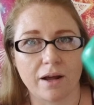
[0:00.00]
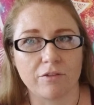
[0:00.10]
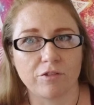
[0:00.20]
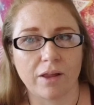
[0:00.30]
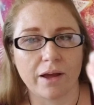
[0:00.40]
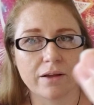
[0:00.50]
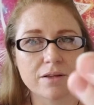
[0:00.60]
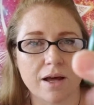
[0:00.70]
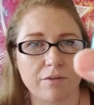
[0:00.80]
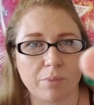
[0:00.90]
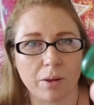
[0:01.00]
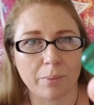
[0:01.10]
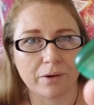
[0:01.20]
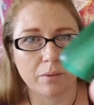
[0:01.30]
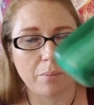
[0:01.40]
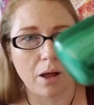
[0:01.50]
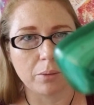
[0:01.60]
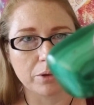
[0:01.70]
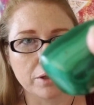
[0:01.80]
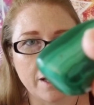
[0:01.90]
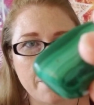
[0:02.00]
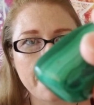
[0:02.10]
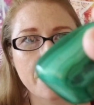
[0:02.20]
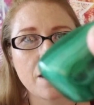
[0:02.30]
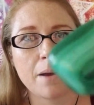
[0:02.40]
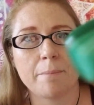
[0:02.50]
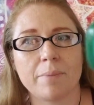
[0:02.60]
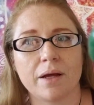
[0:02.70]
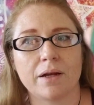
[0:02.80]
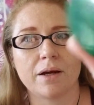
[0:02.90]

out of clay, out of polymer clay. But